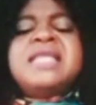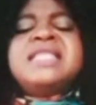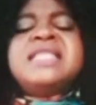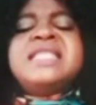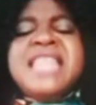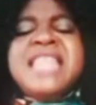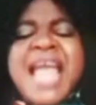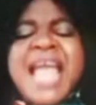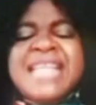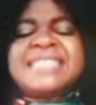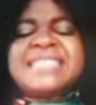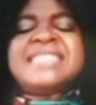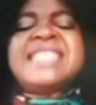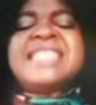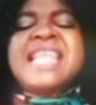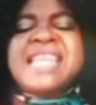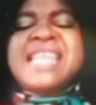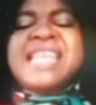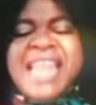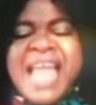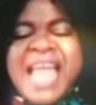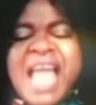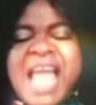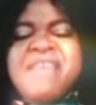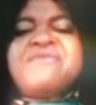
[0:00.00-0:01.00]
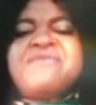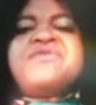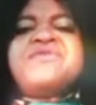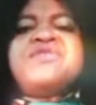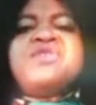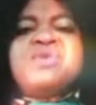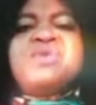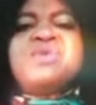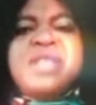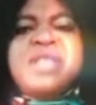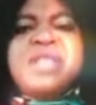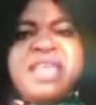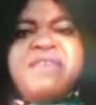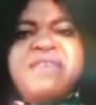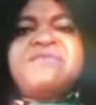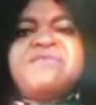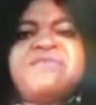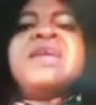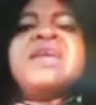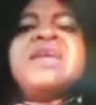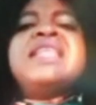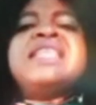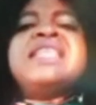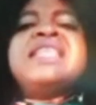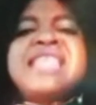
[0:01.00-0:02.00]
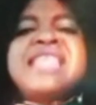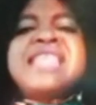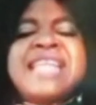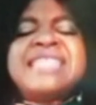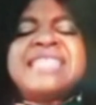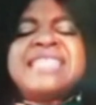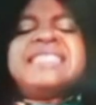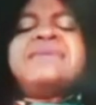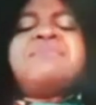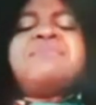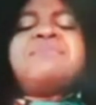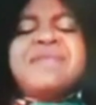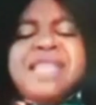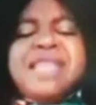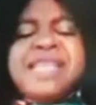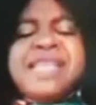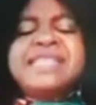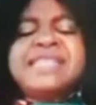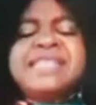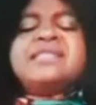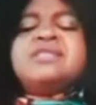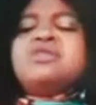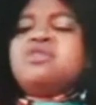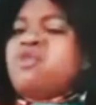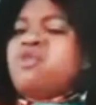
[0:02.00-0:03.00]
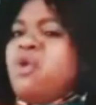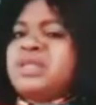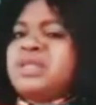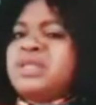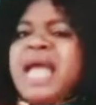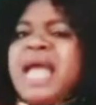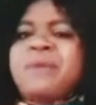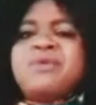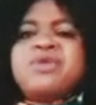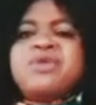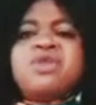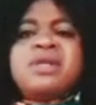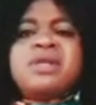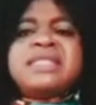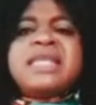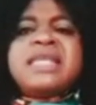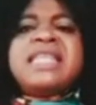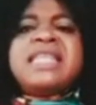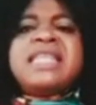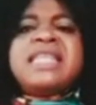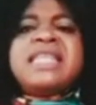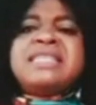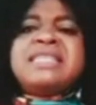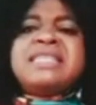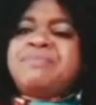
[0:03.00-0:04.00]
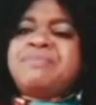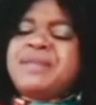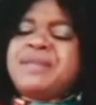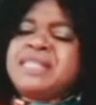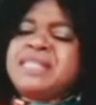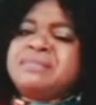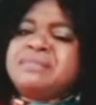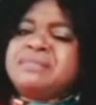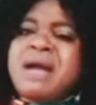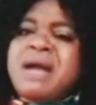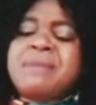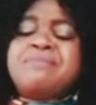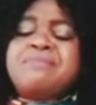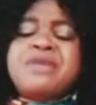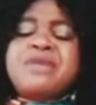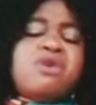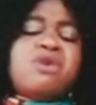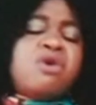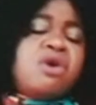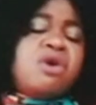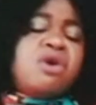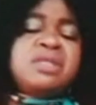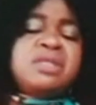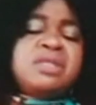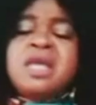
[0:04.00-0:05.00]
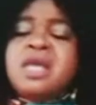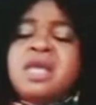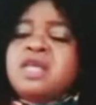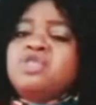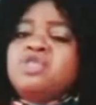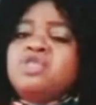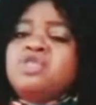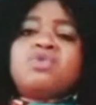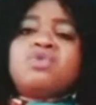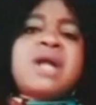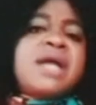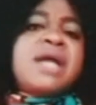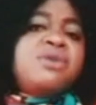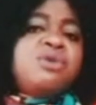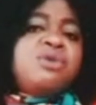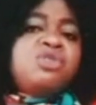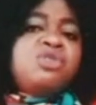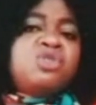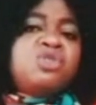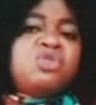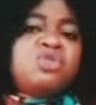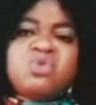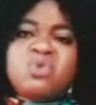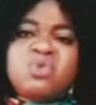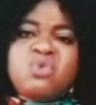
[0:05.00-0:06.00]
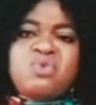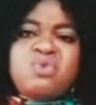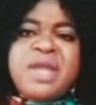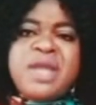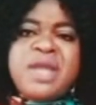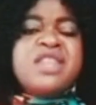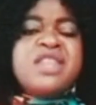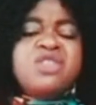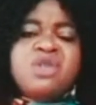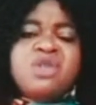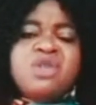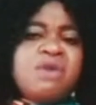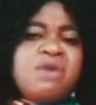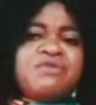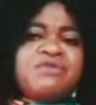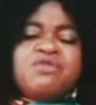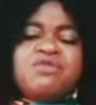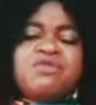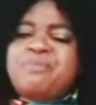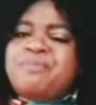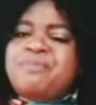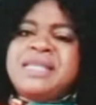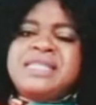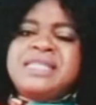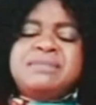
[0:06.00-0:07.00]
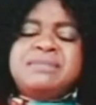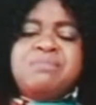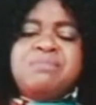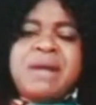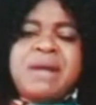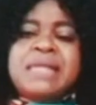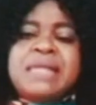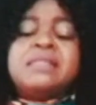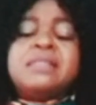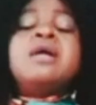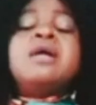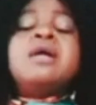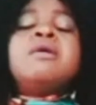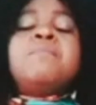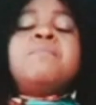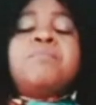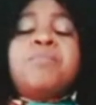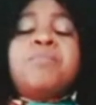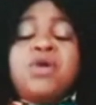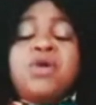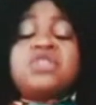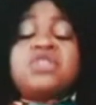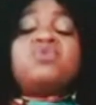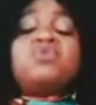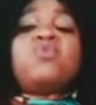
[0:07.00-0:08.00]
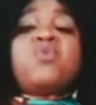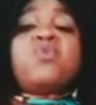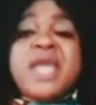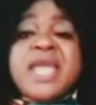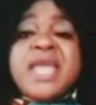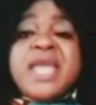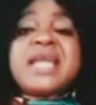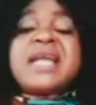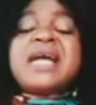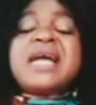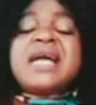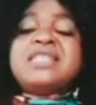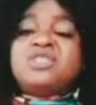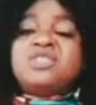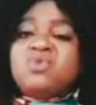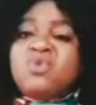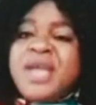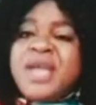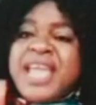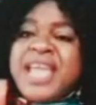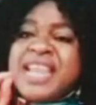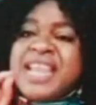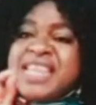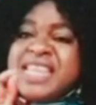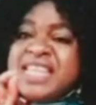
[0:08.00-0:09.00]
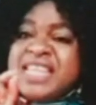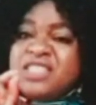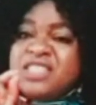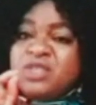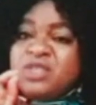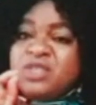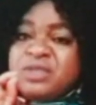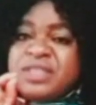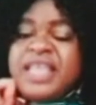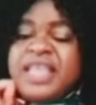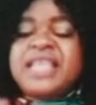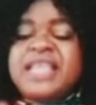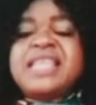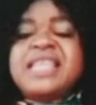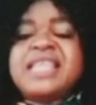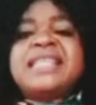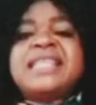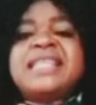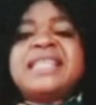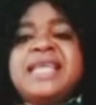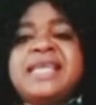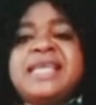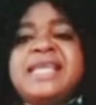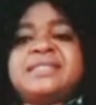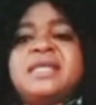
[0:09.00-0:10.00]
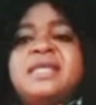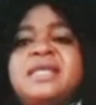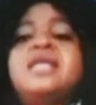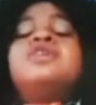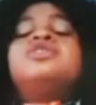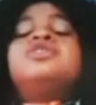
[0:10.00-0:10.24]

Let the life you live, let it please God. I will not say let it please man, because you cannot do enough to please man. But we can do a little thing like this